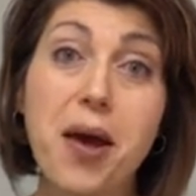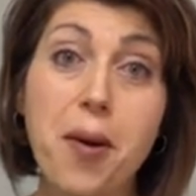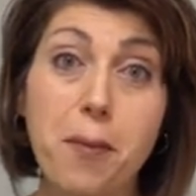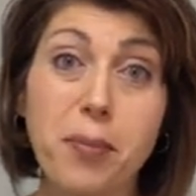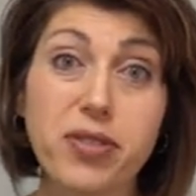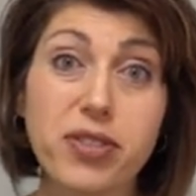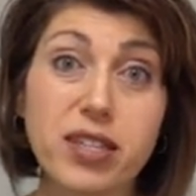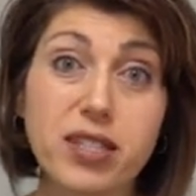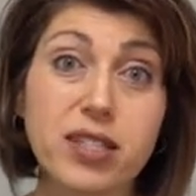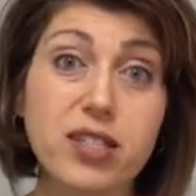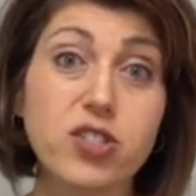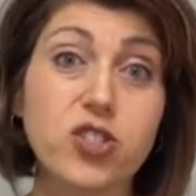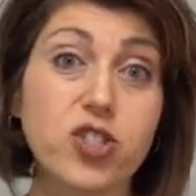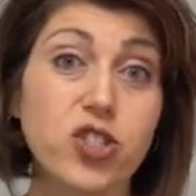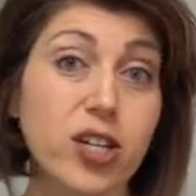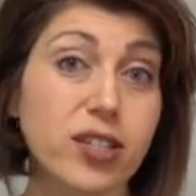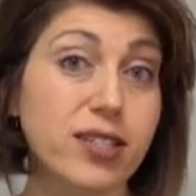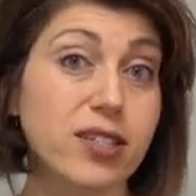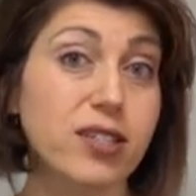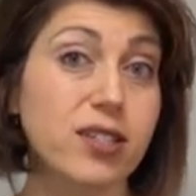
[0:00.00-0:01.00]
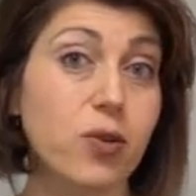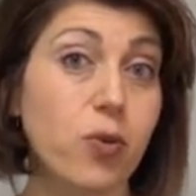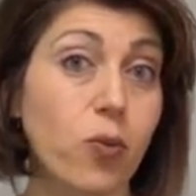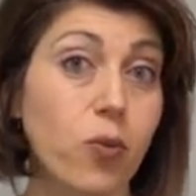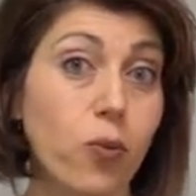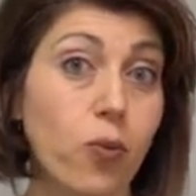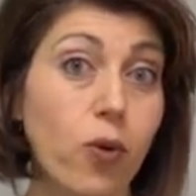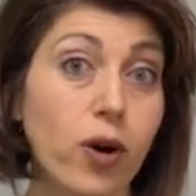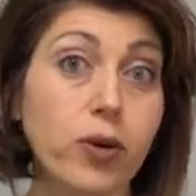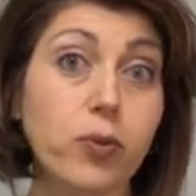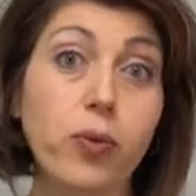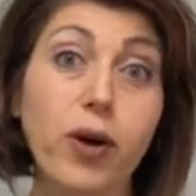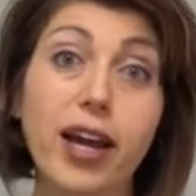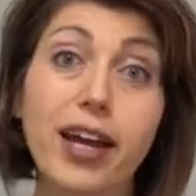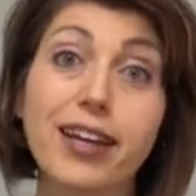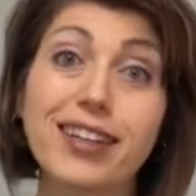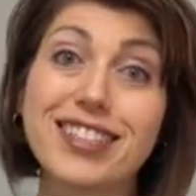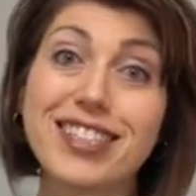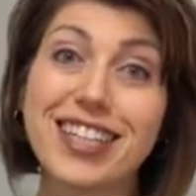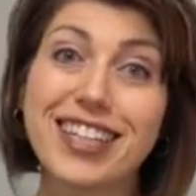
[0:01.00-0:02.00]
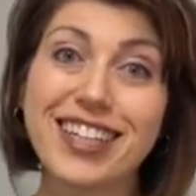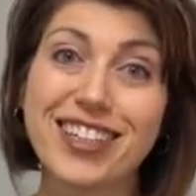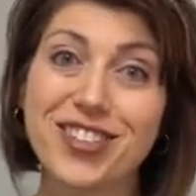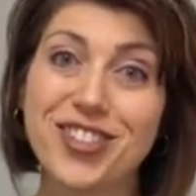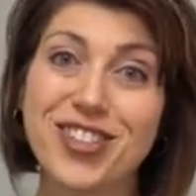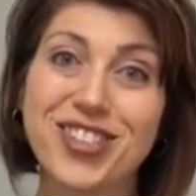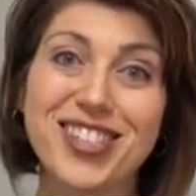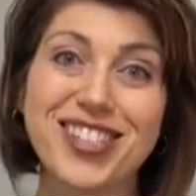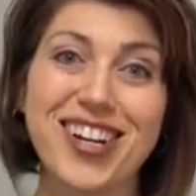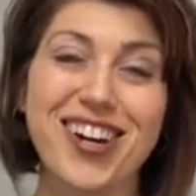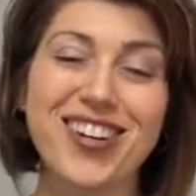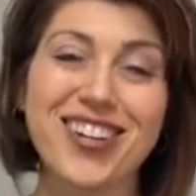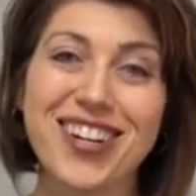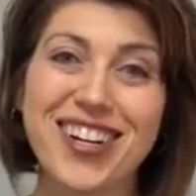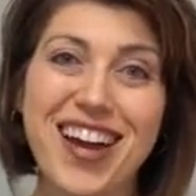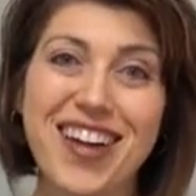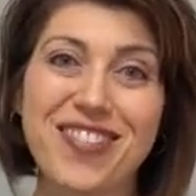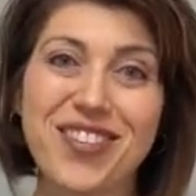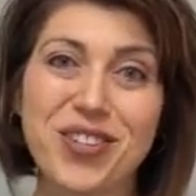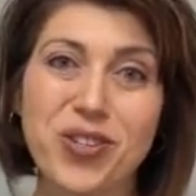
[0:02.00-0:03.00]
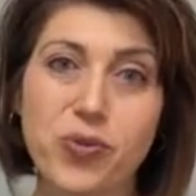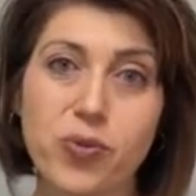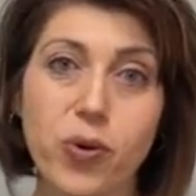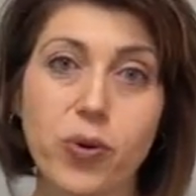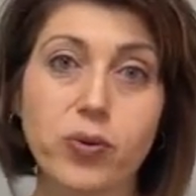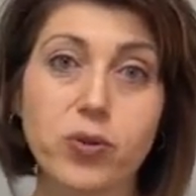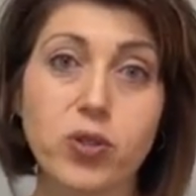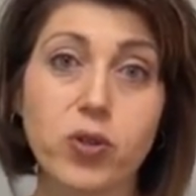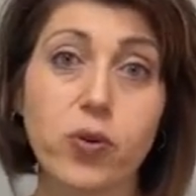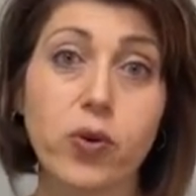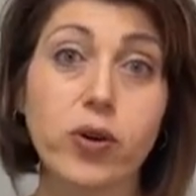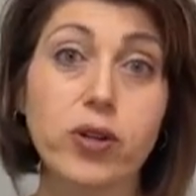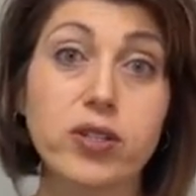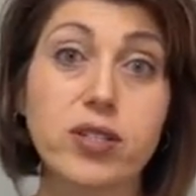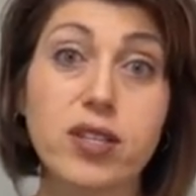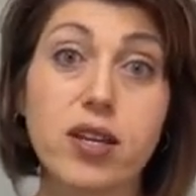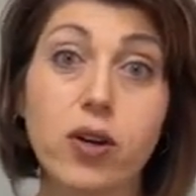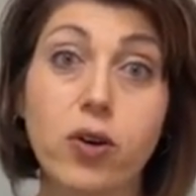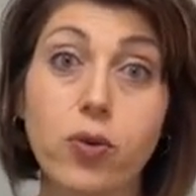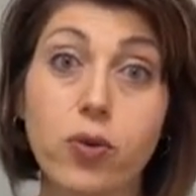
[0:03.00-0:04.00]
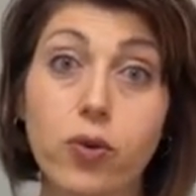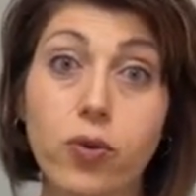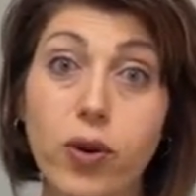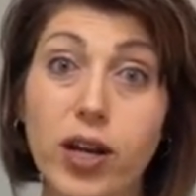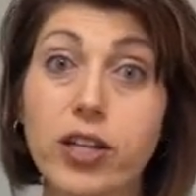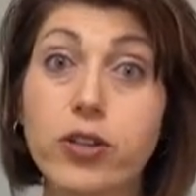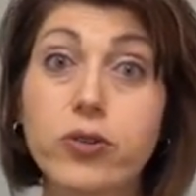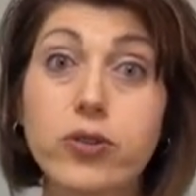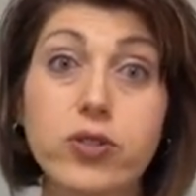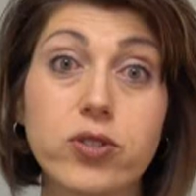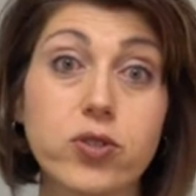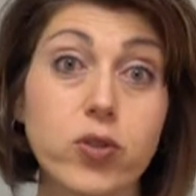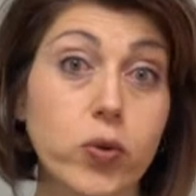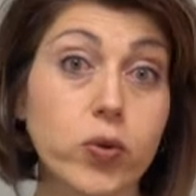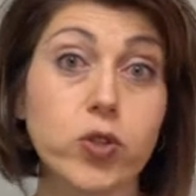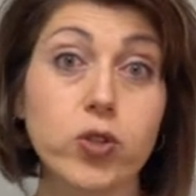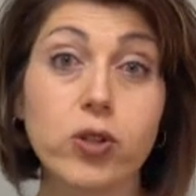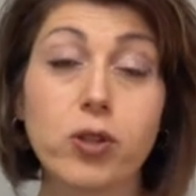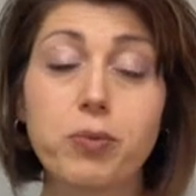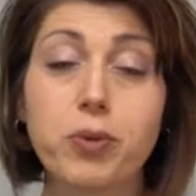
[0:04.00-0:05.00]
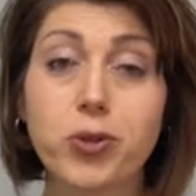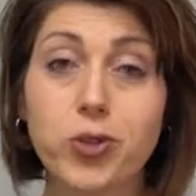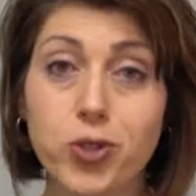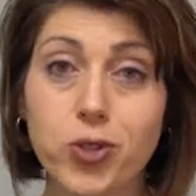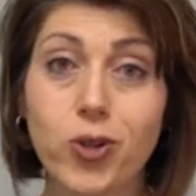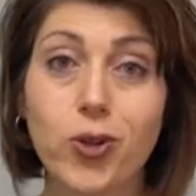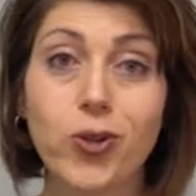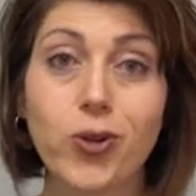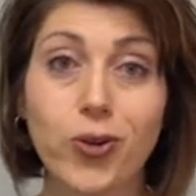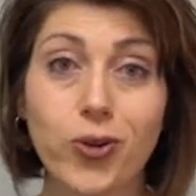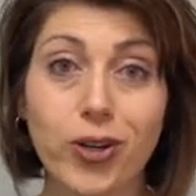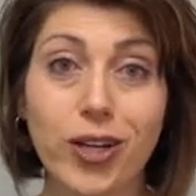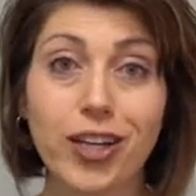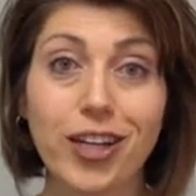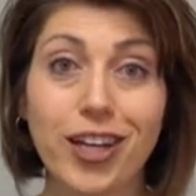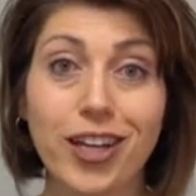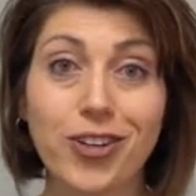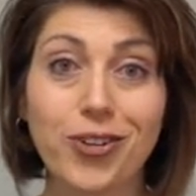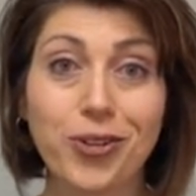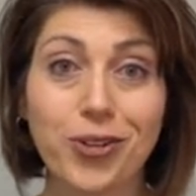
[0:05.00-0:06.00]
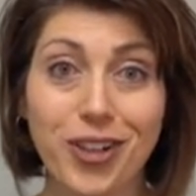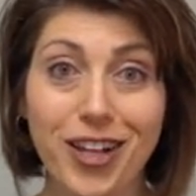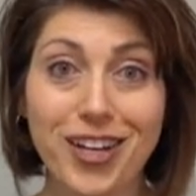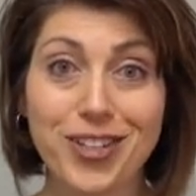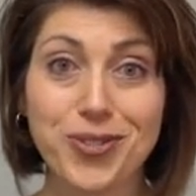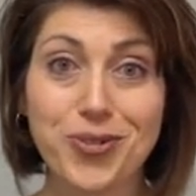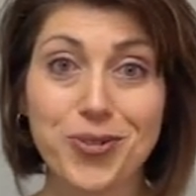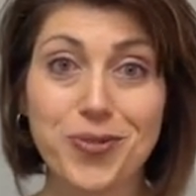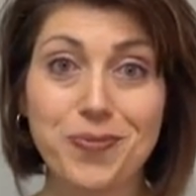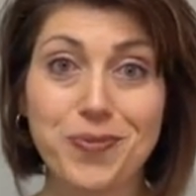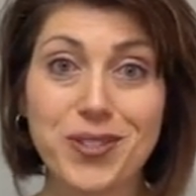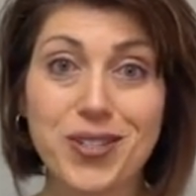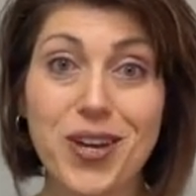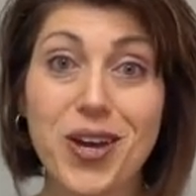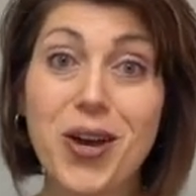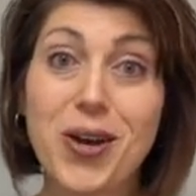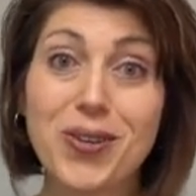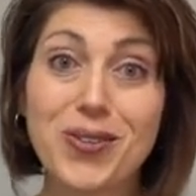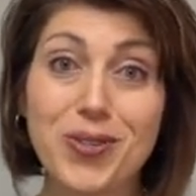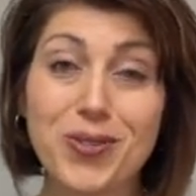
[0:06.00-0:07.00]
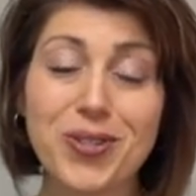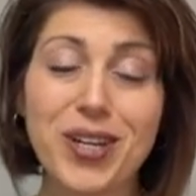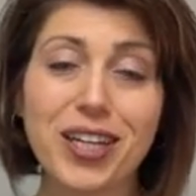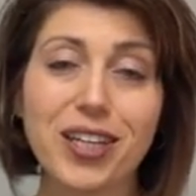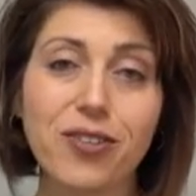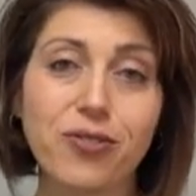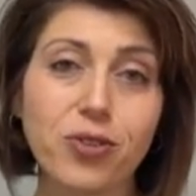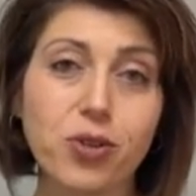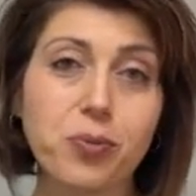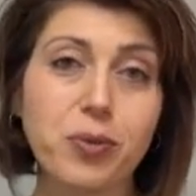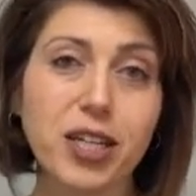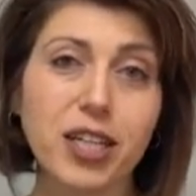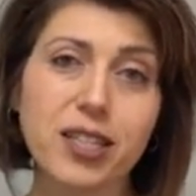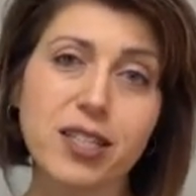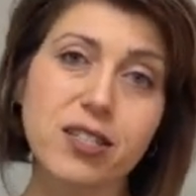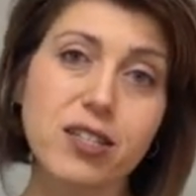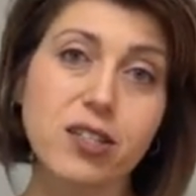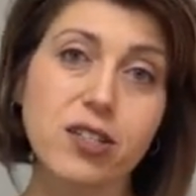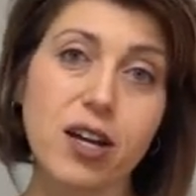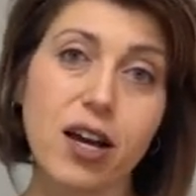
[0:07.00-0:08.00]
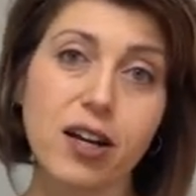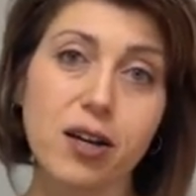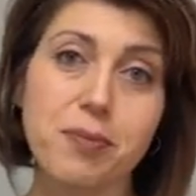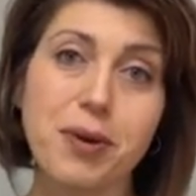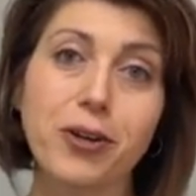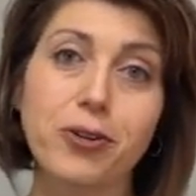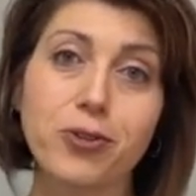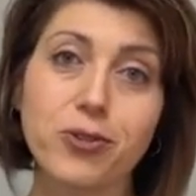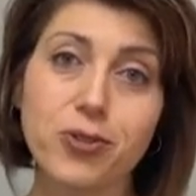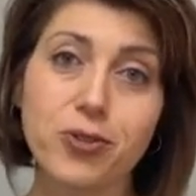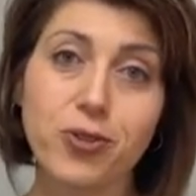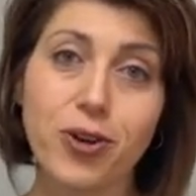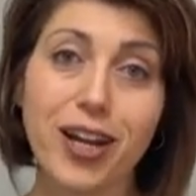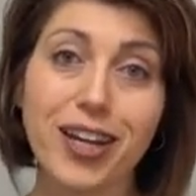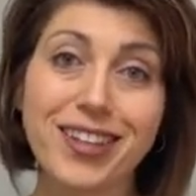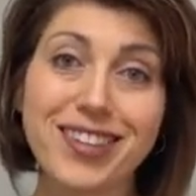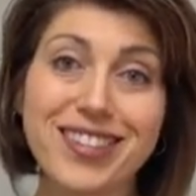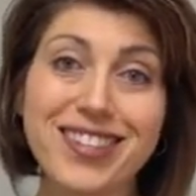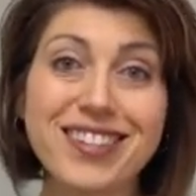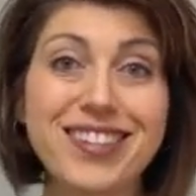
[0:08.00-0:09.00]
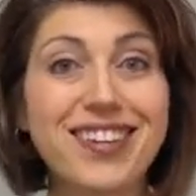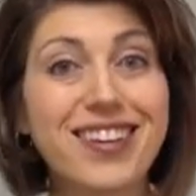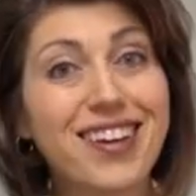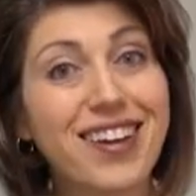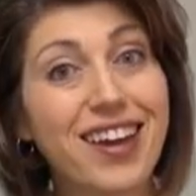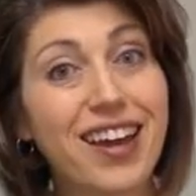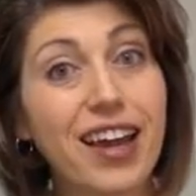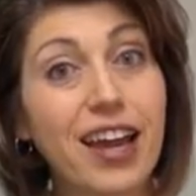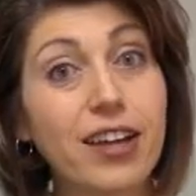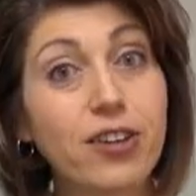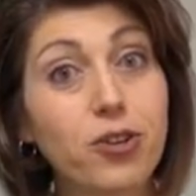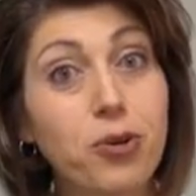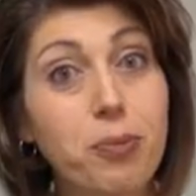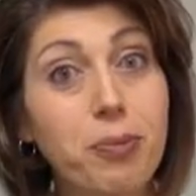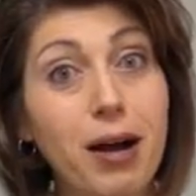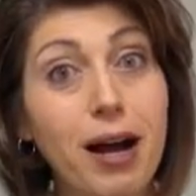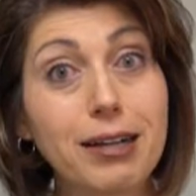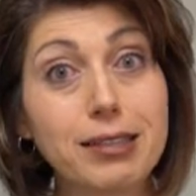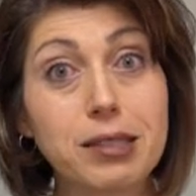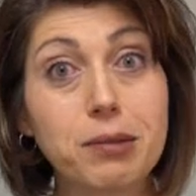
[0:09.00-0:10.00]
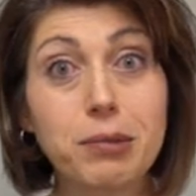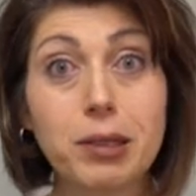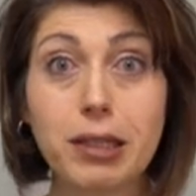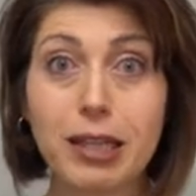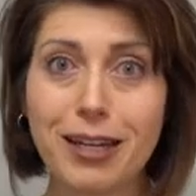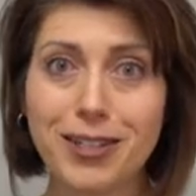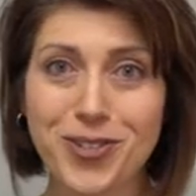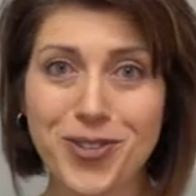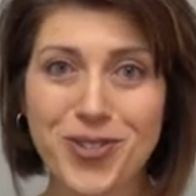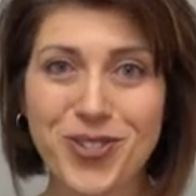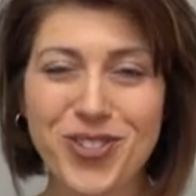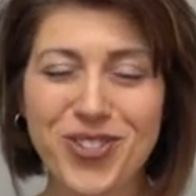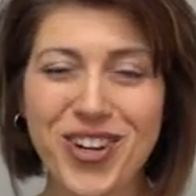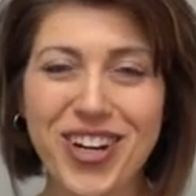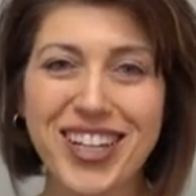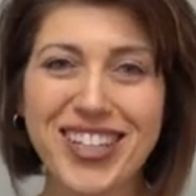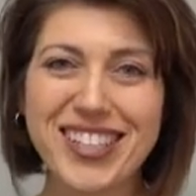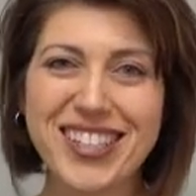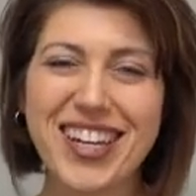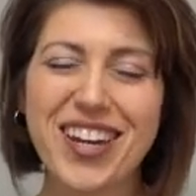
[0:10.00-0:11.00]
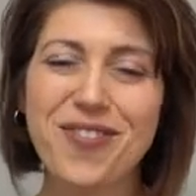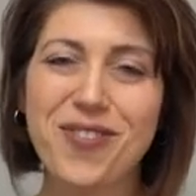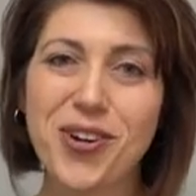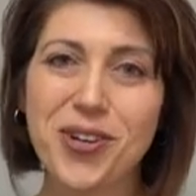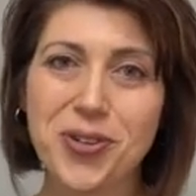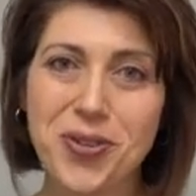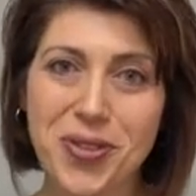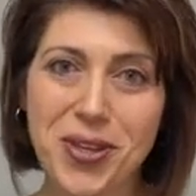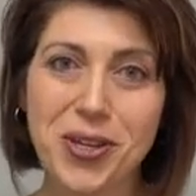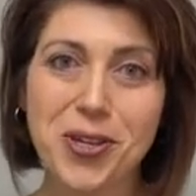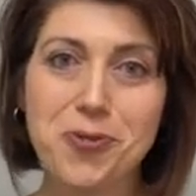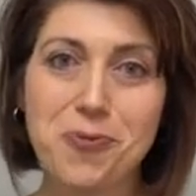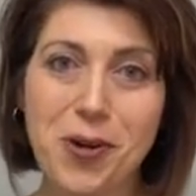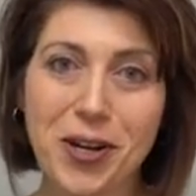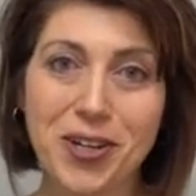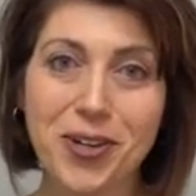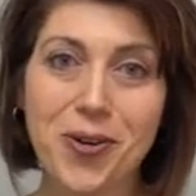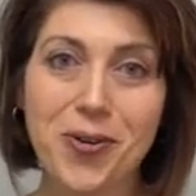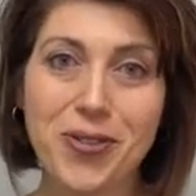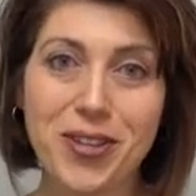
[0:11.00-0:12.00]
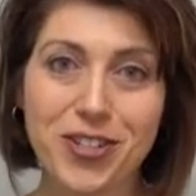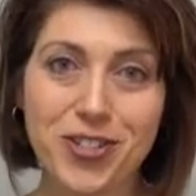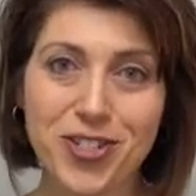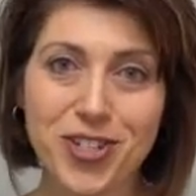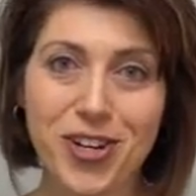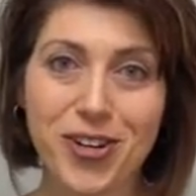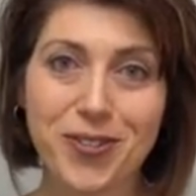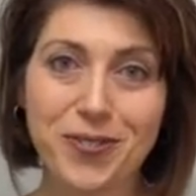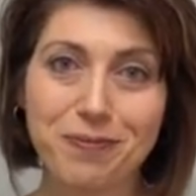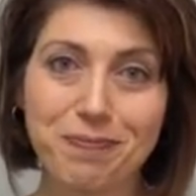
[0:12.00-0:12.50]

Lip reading: But this is just one way to get you started on this road towards greater social emotional learning in your classrooms. So take a few minutes to talk about your strengths and your possible lesser strengths and where you think you want to go this year.